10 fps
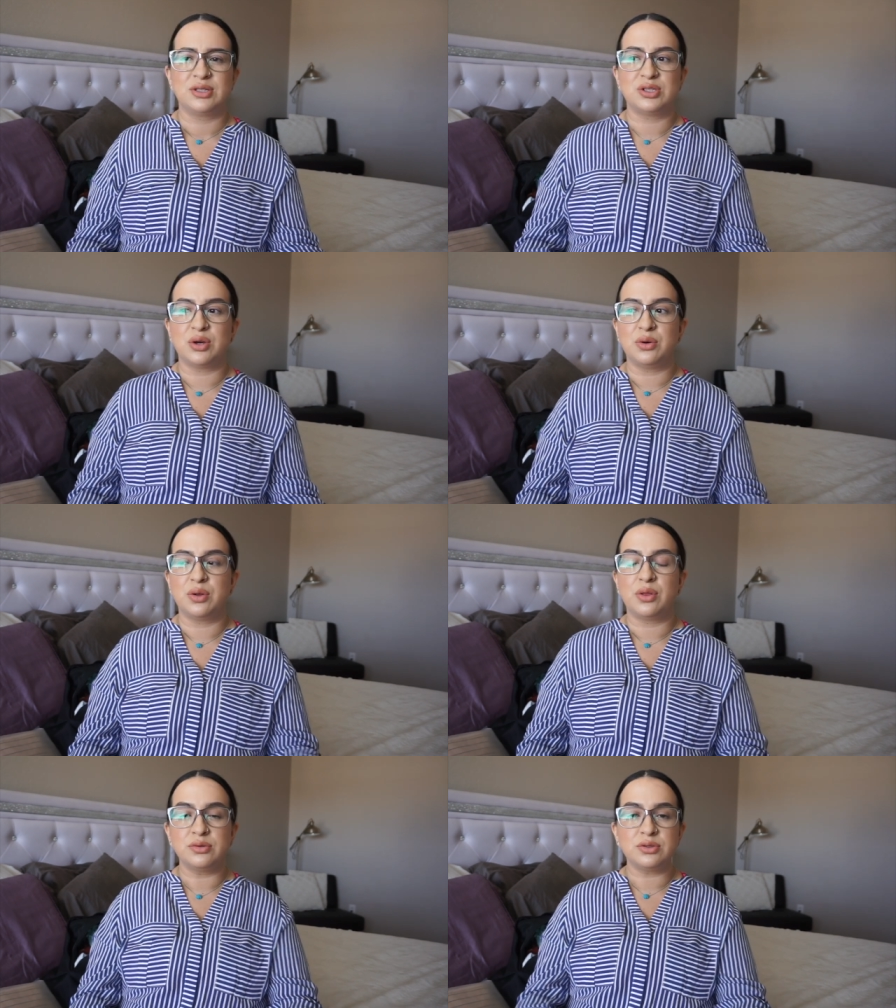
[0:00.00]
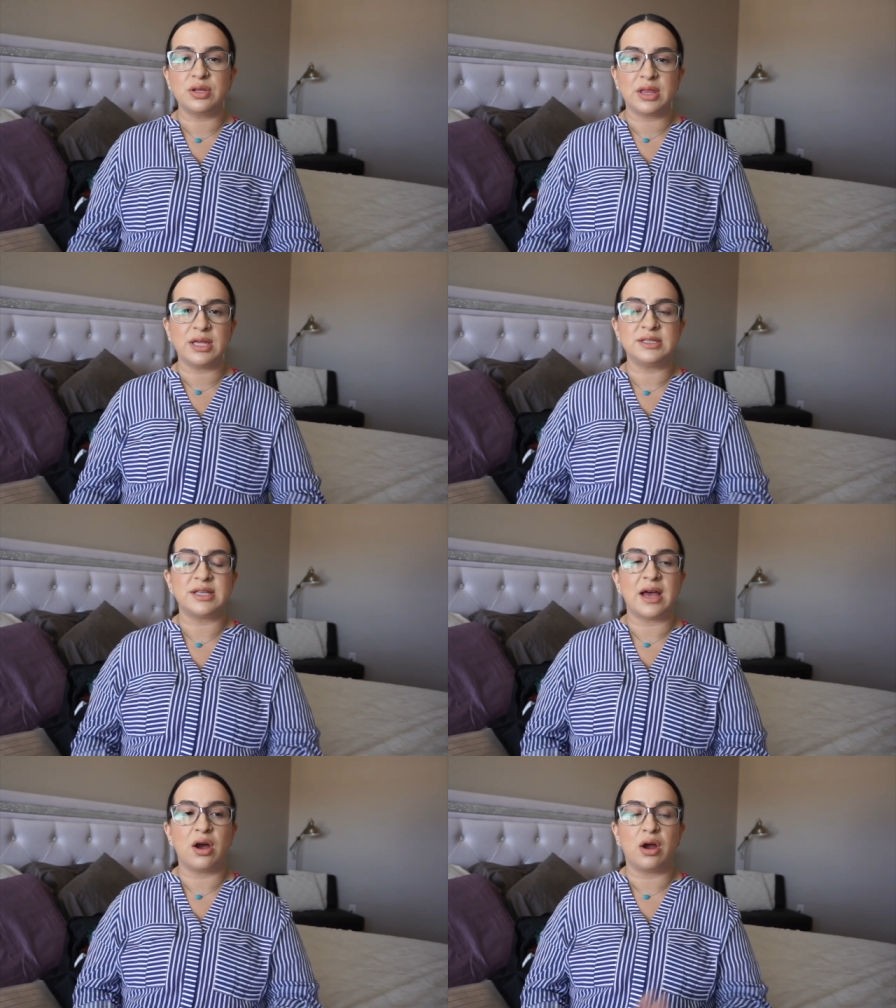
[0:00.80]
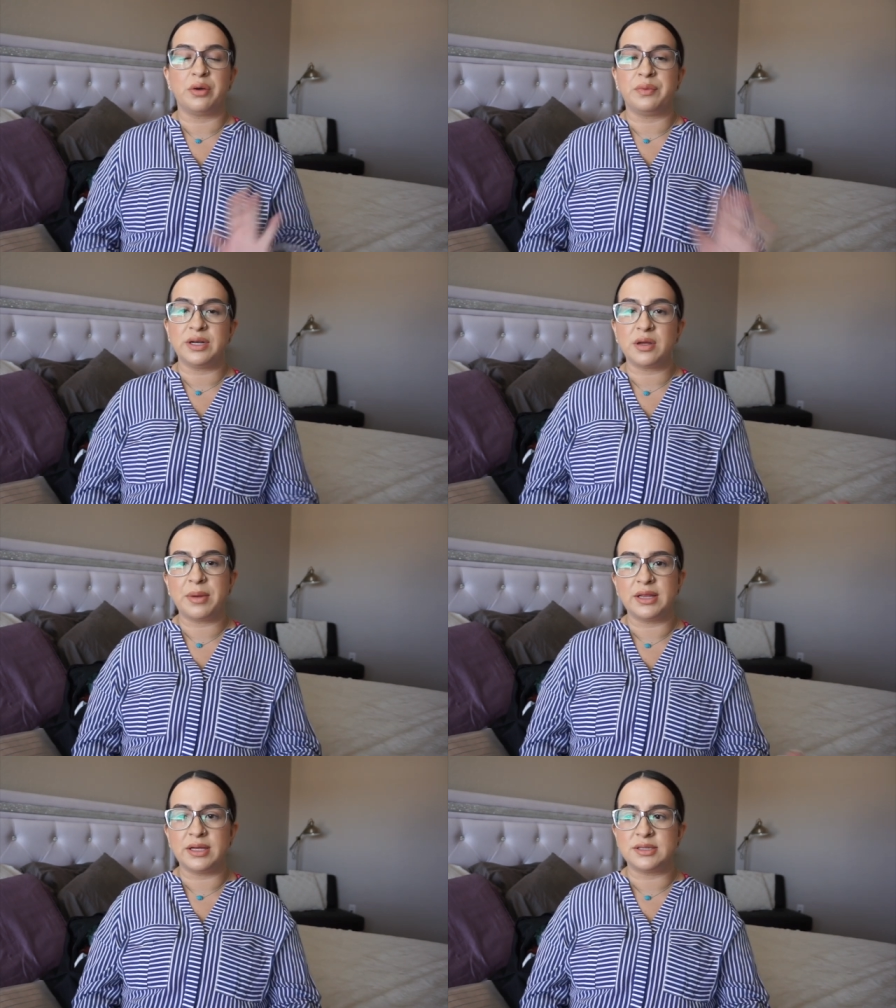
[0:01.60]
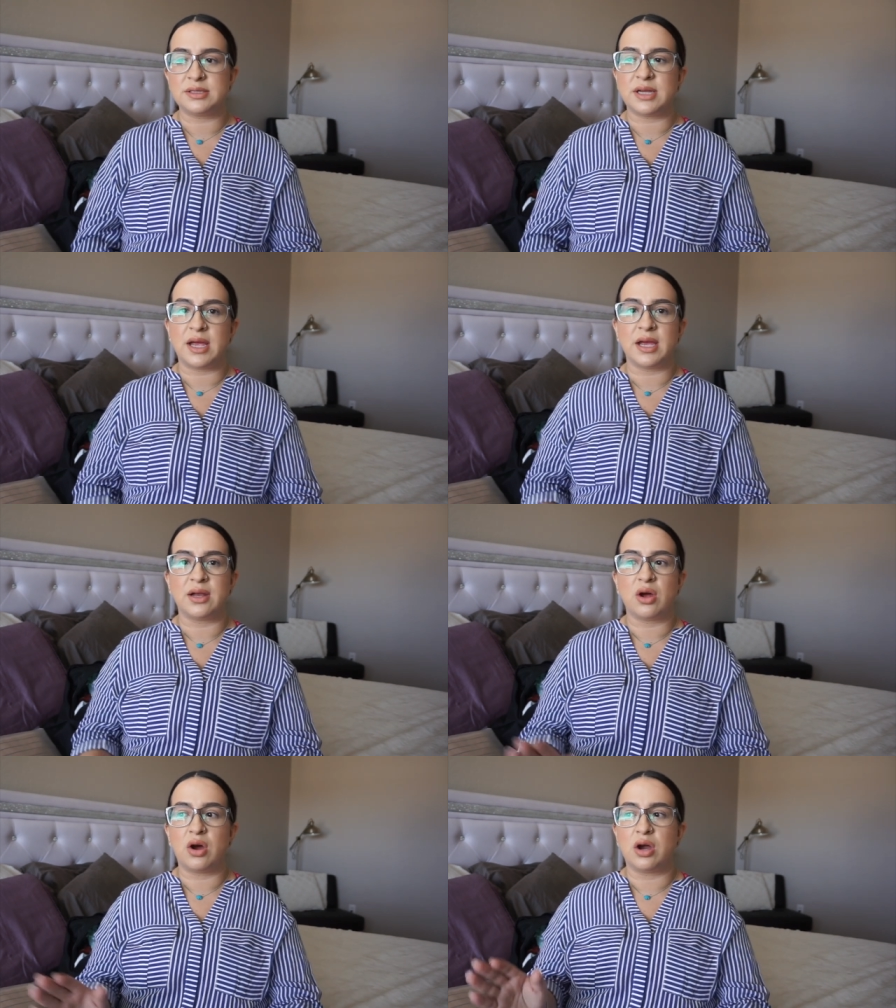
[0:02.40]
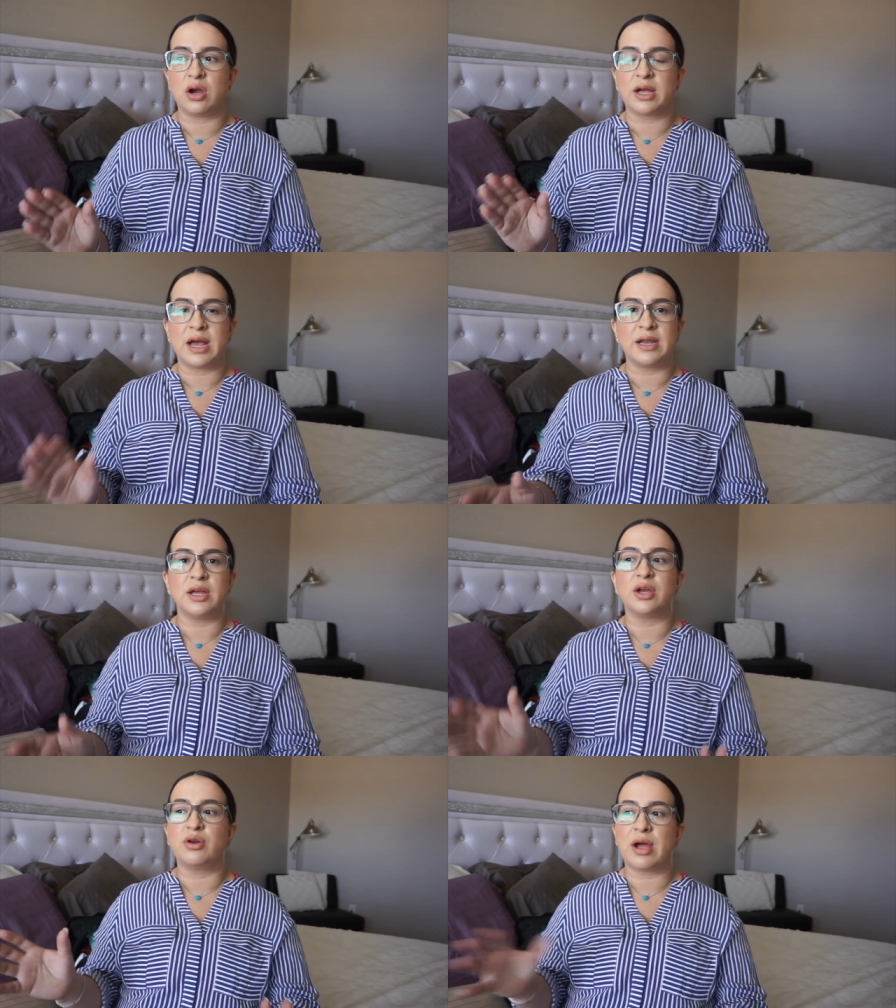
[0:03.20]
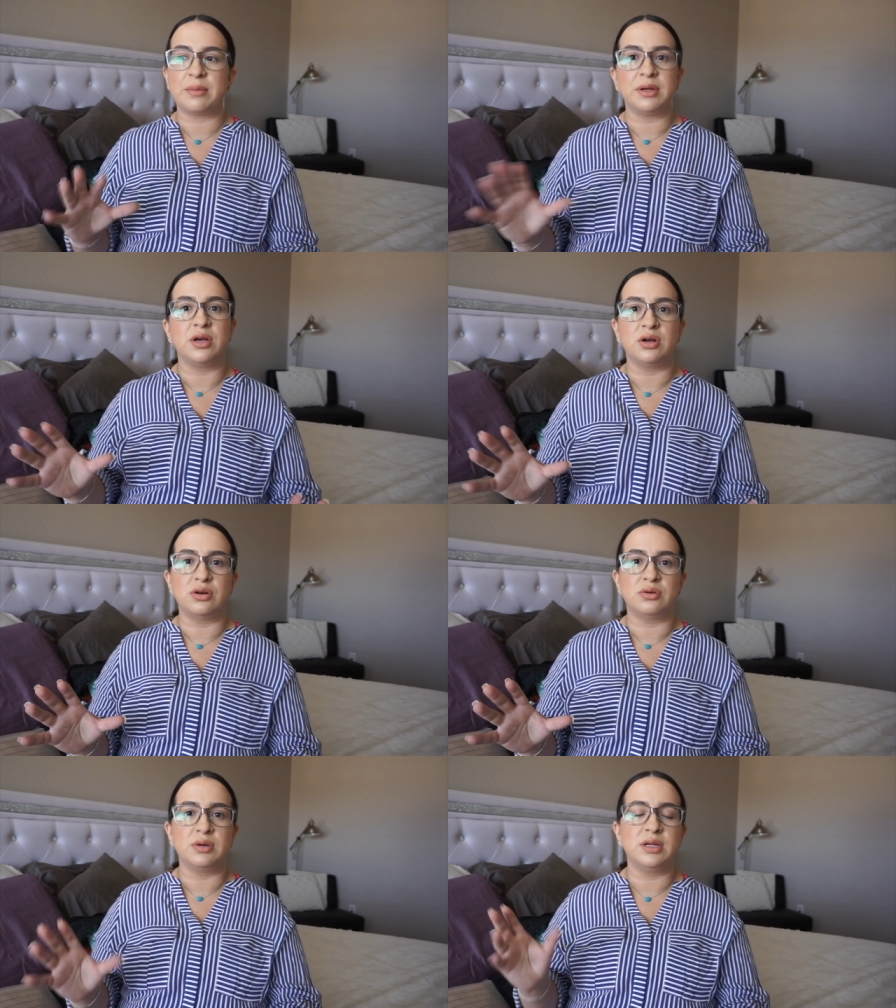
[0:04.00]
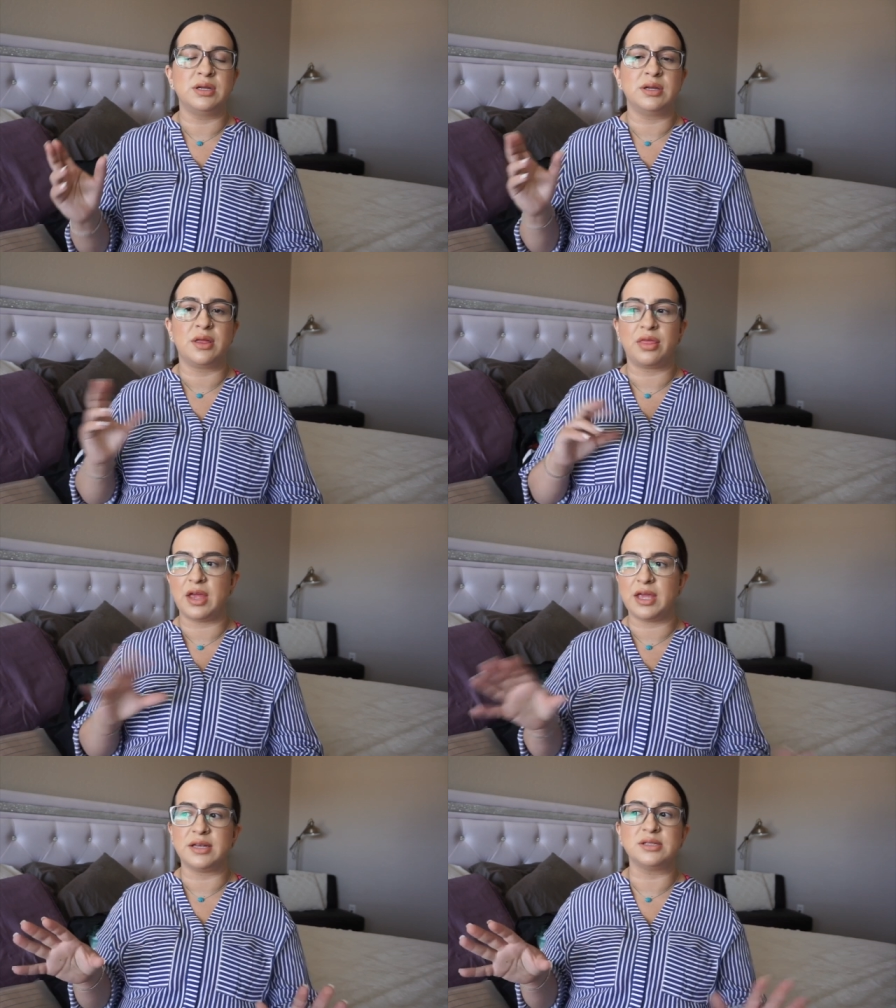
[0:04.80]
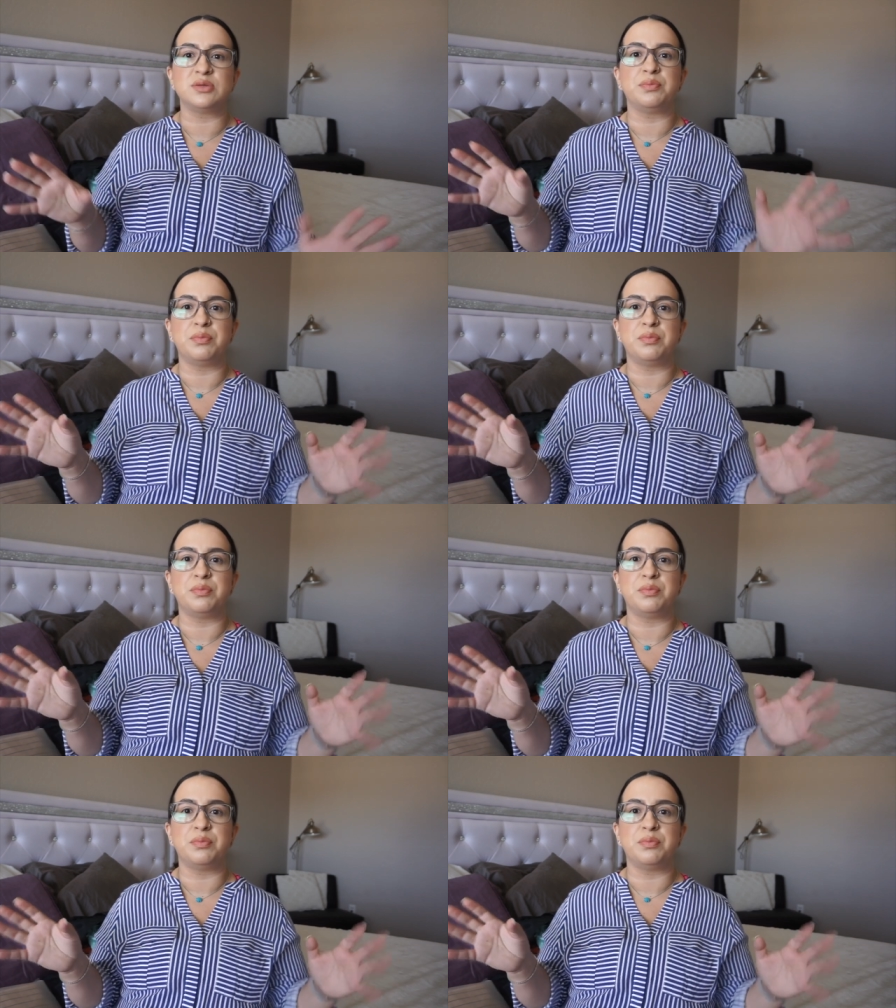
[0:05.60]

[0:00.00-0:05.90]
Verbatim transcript: So those are the things that are written on my list and are kind of grab and go things